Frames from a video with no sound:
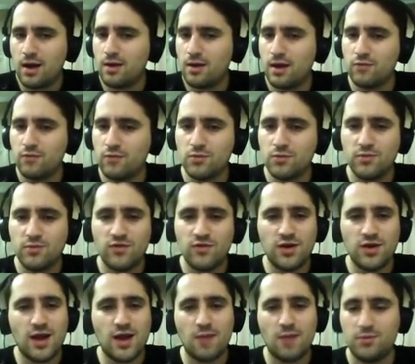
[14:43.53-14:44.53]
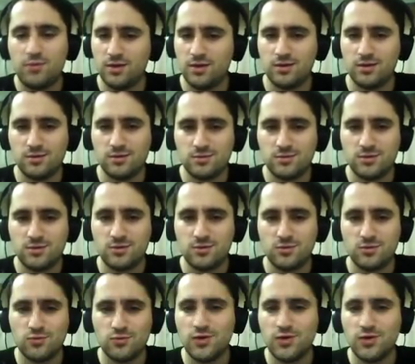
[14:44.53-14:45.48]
would be very happy to